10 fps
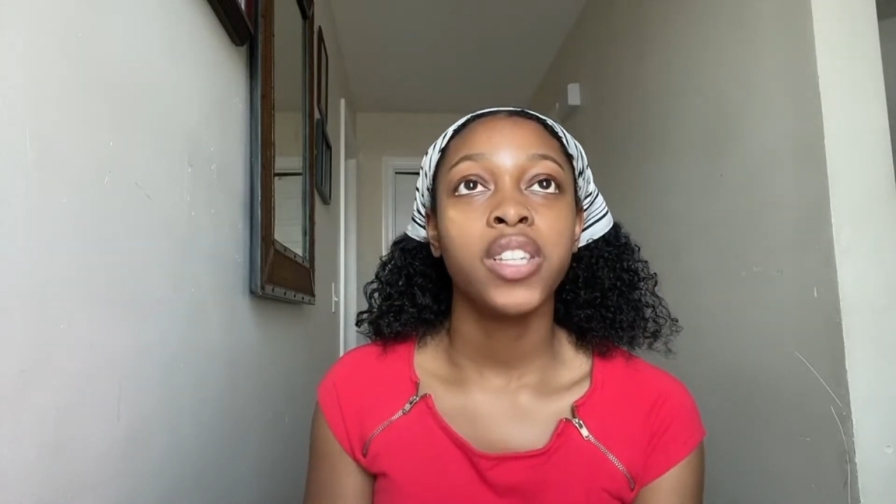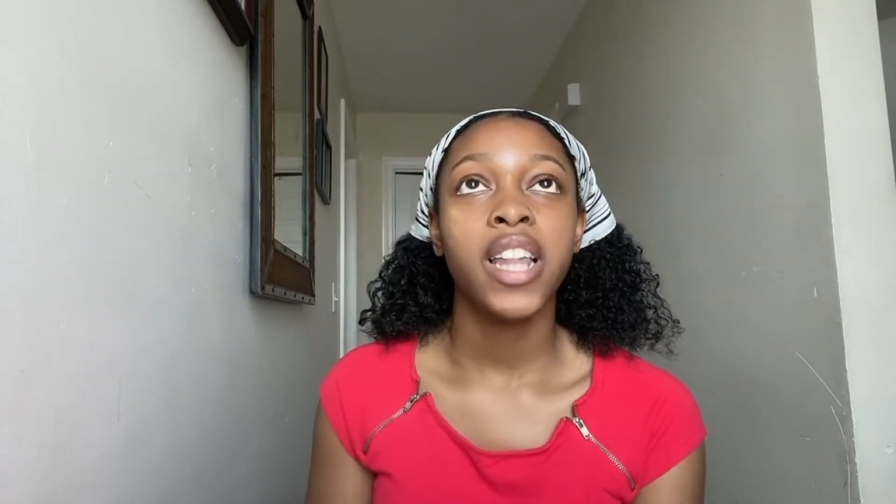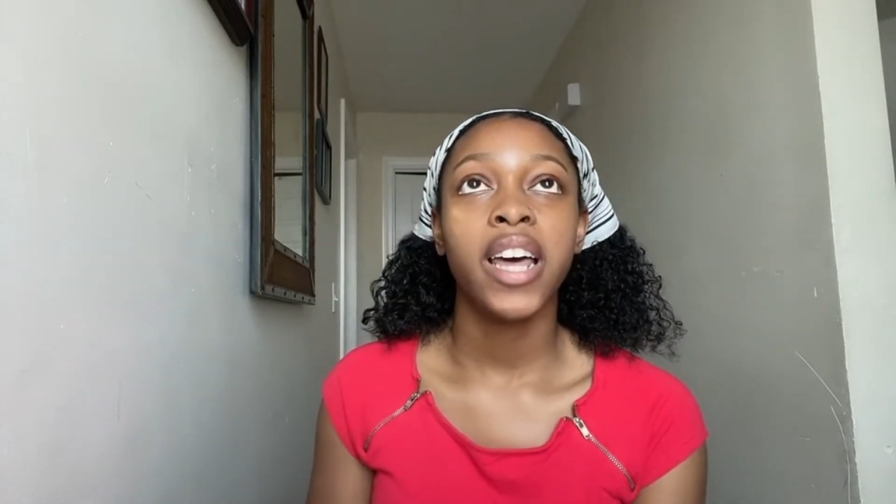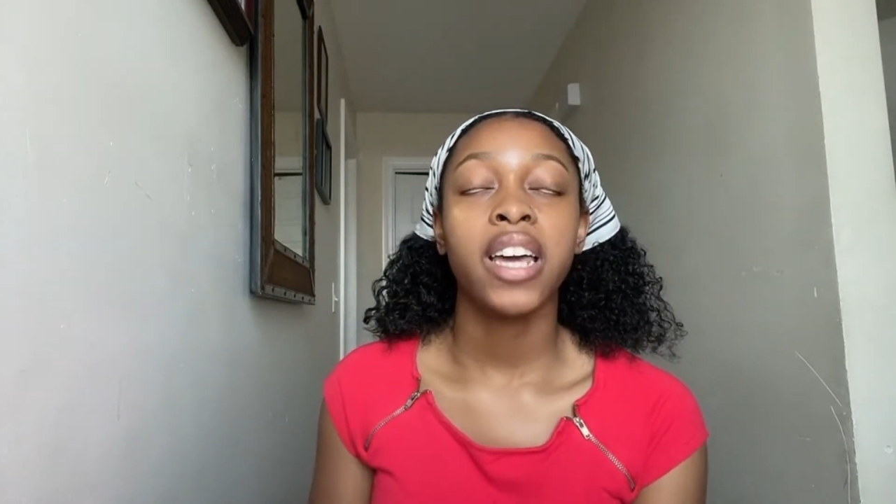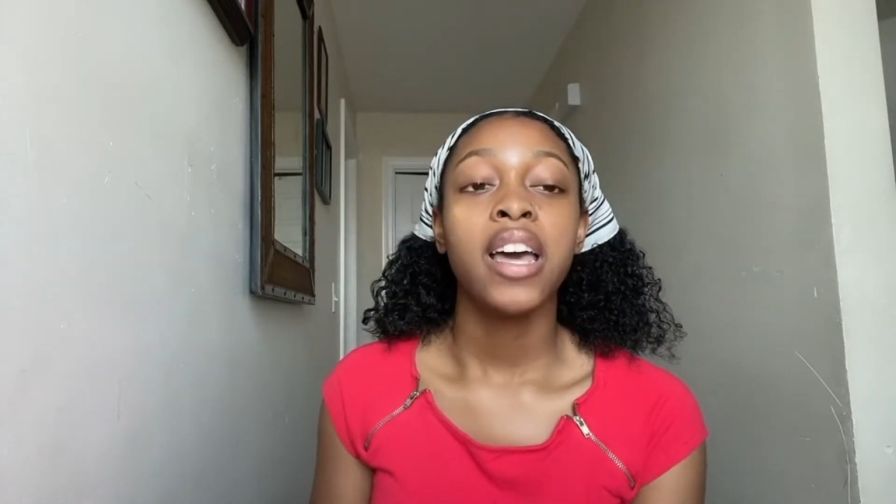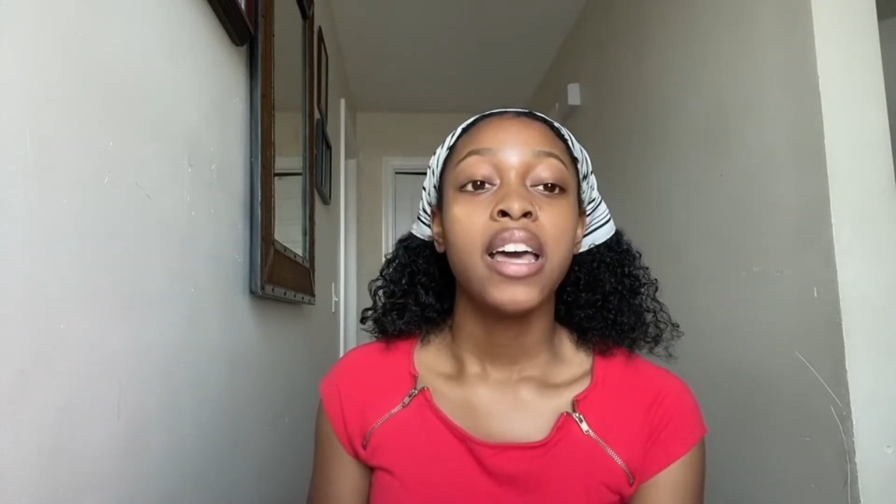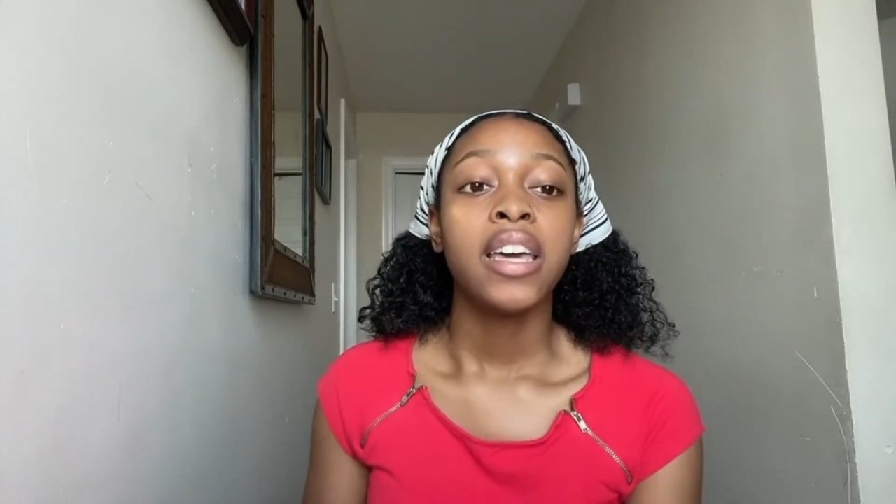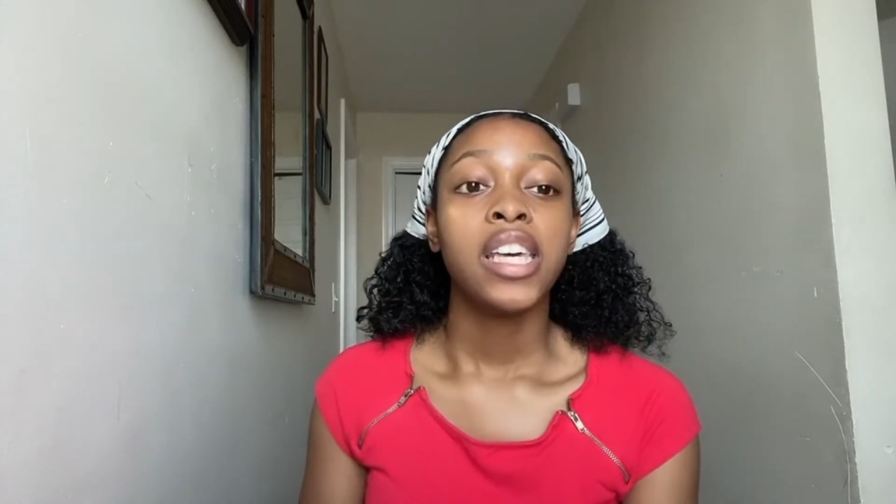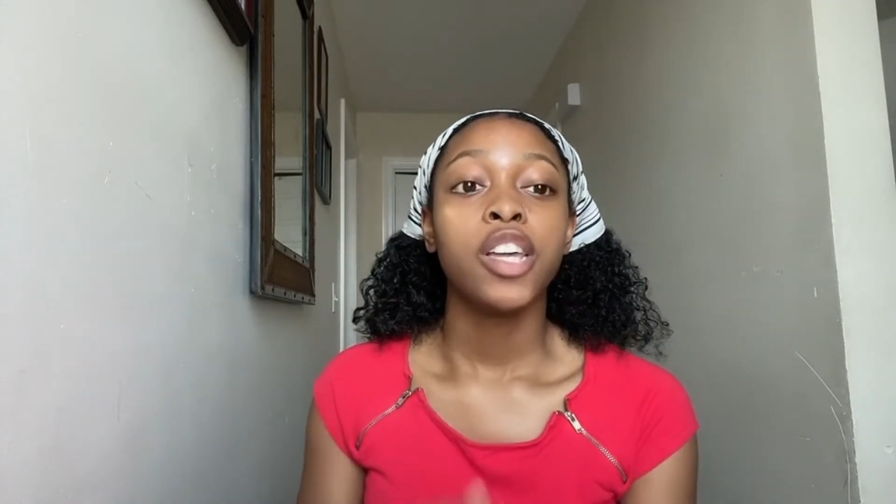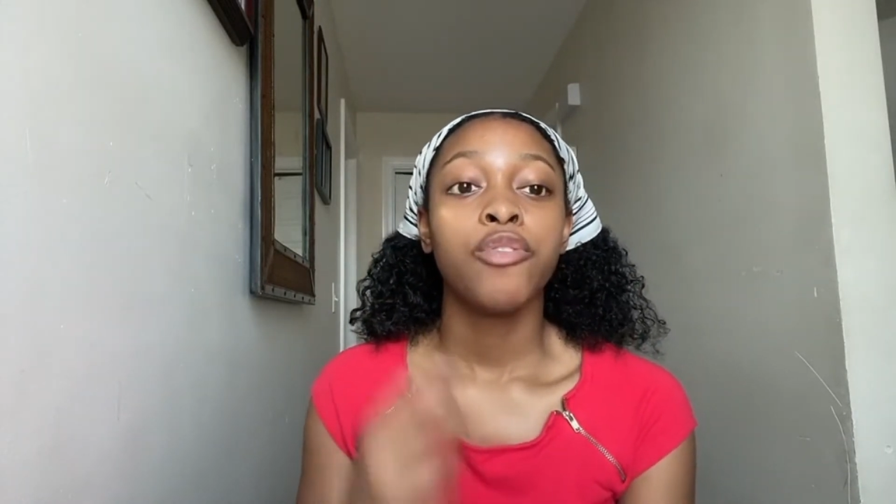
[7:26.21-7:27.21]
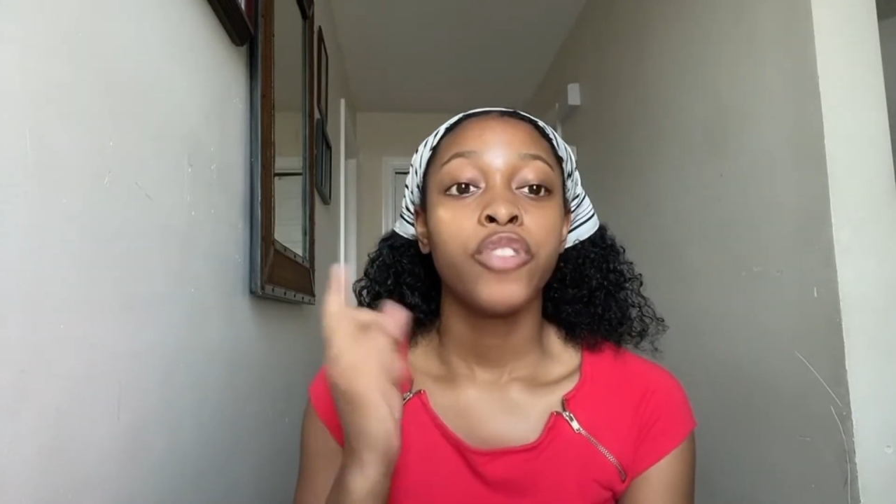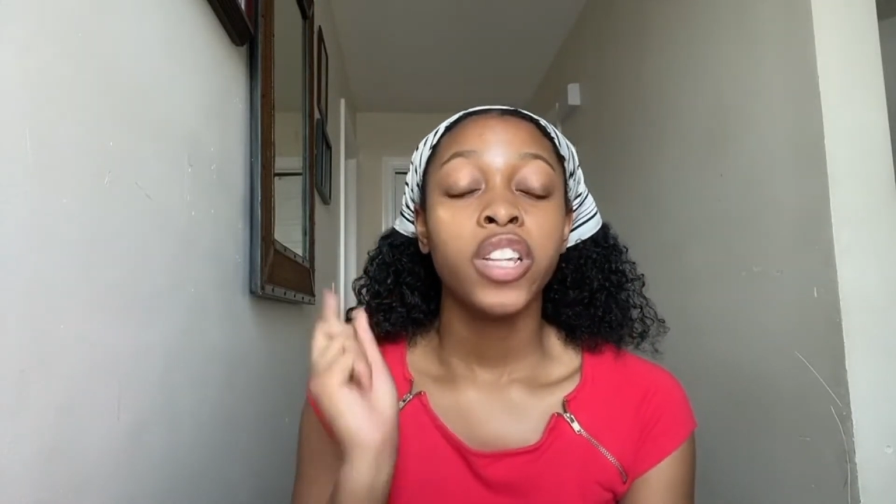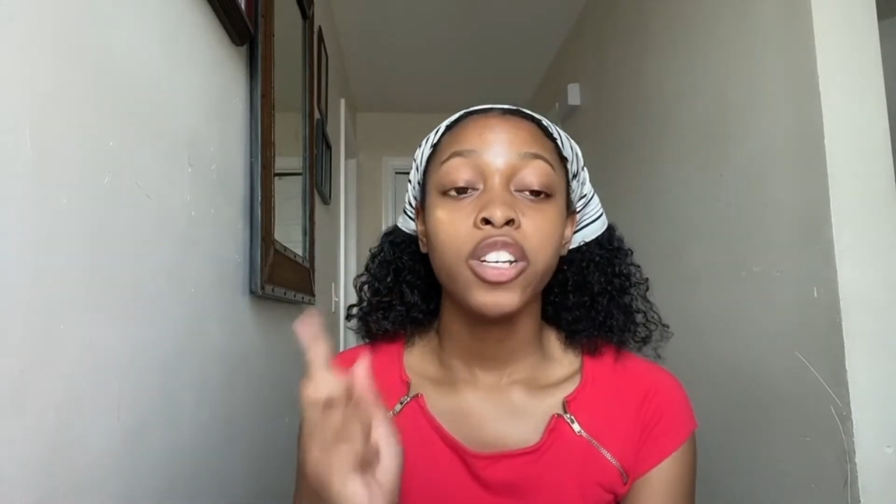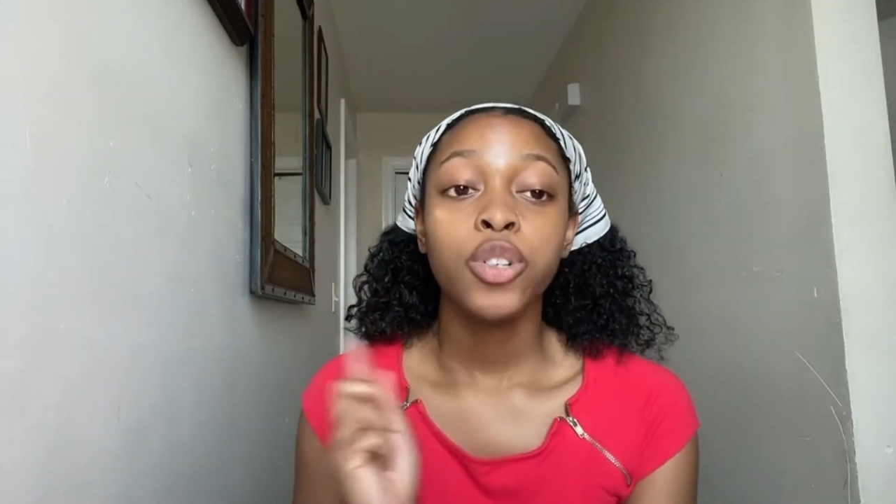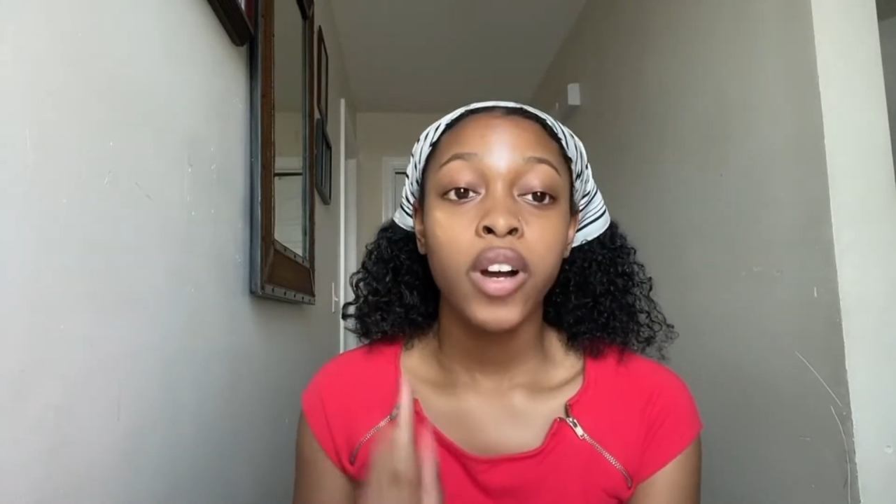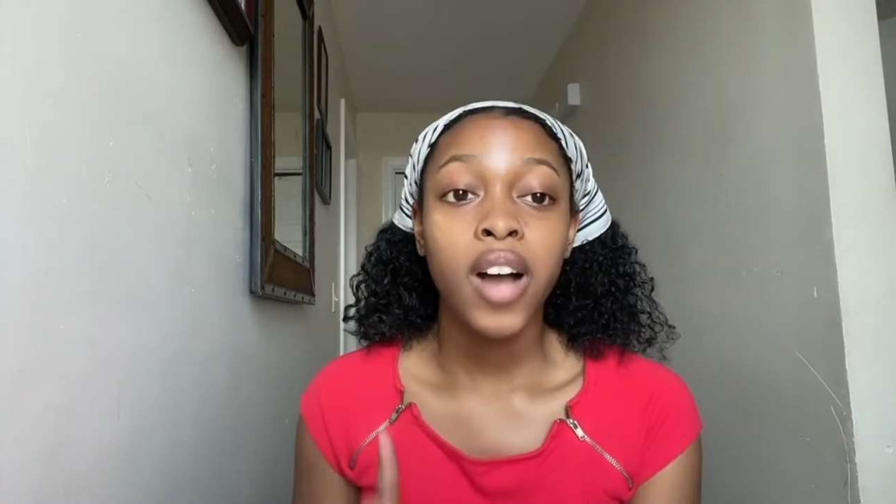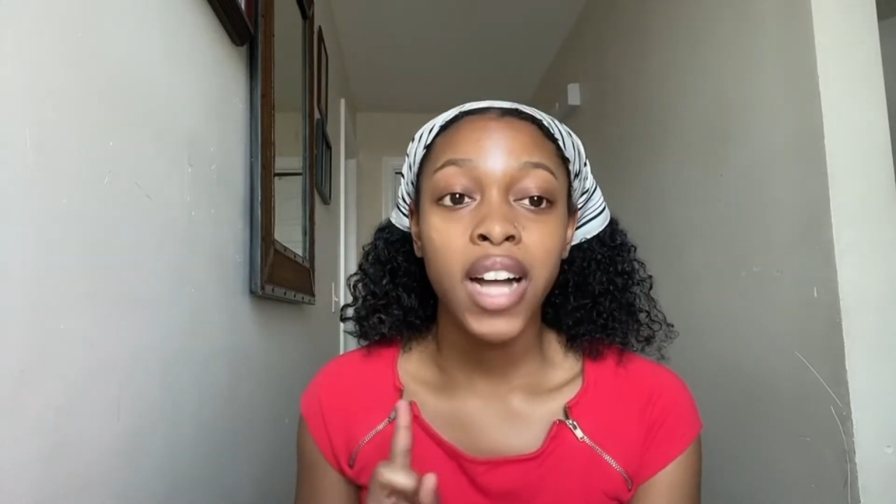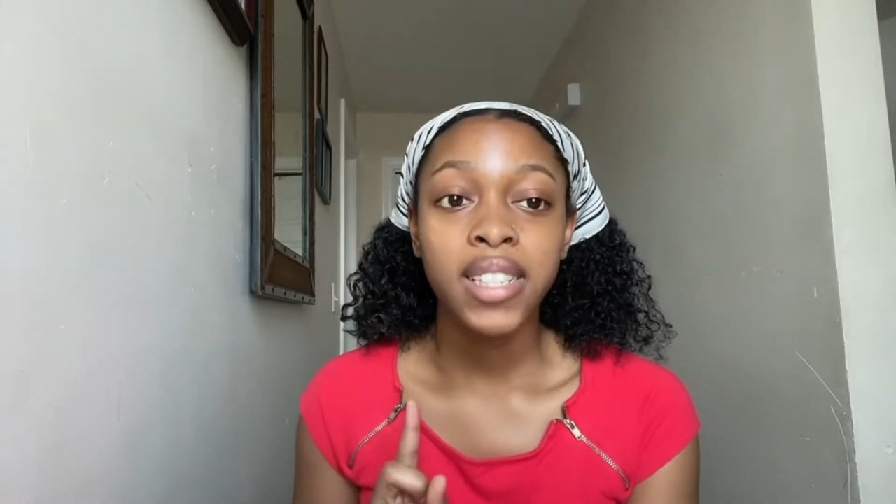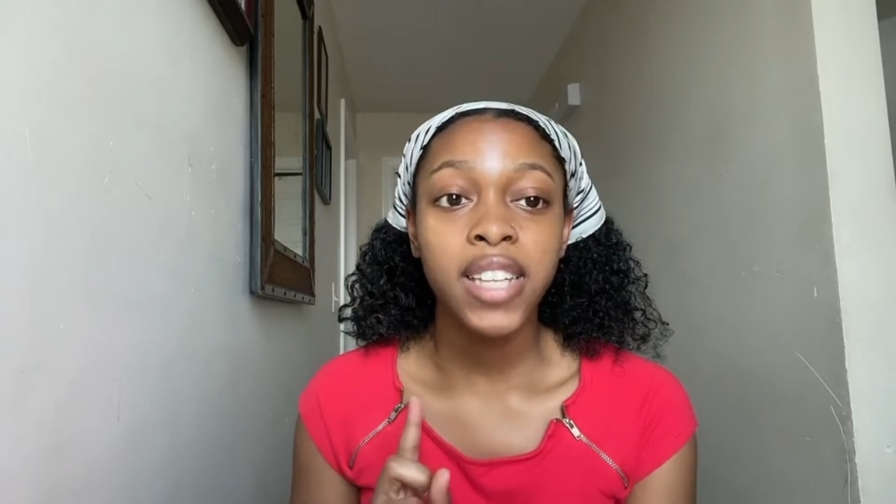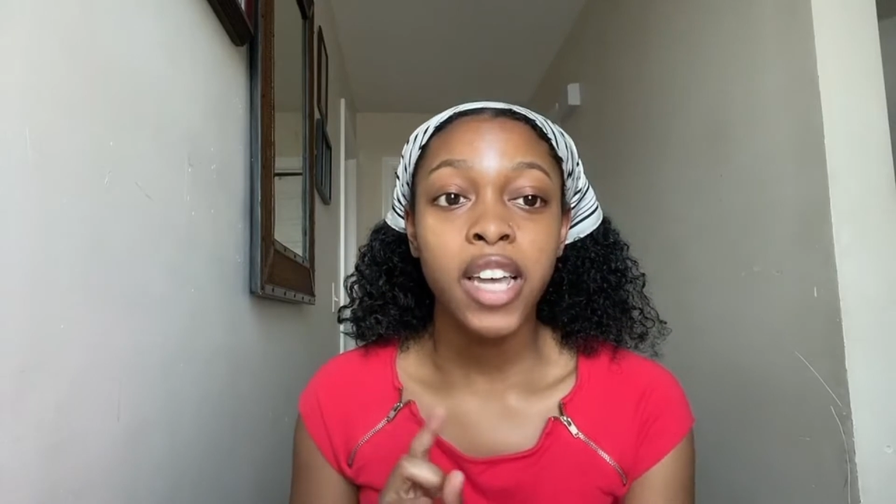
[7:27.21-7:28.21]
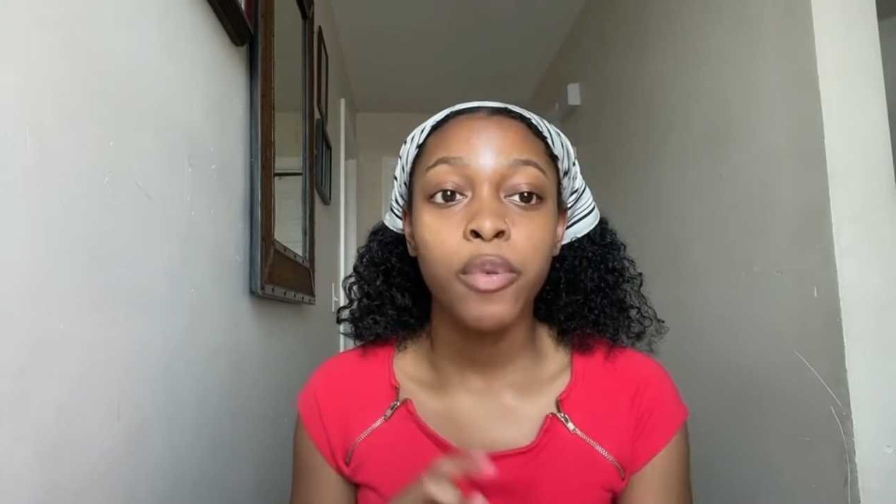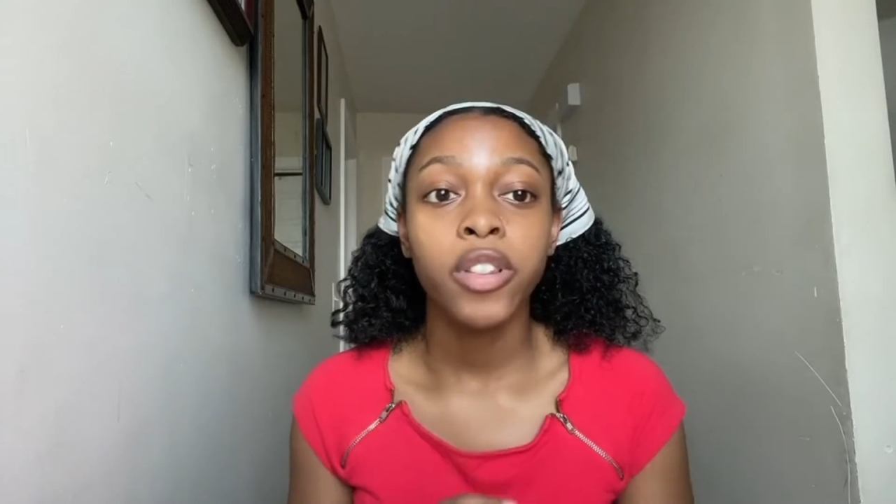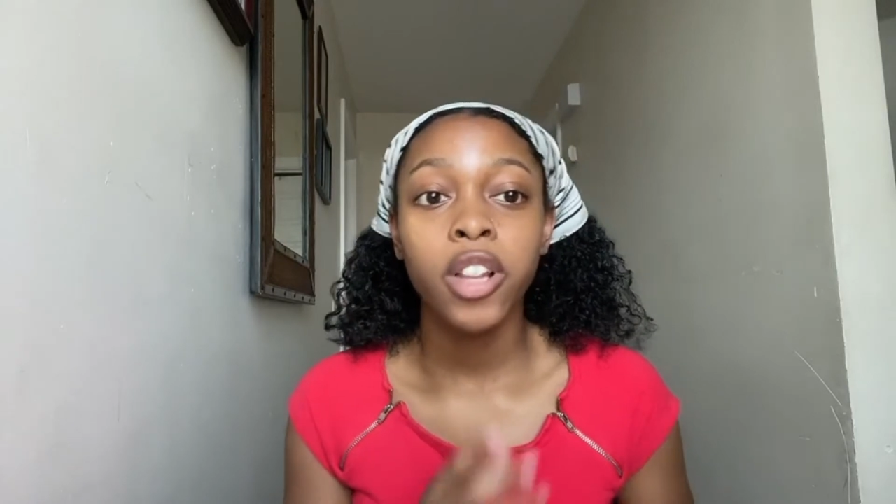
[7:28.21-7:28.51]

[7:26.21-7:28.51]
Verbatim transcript: they like either really short content with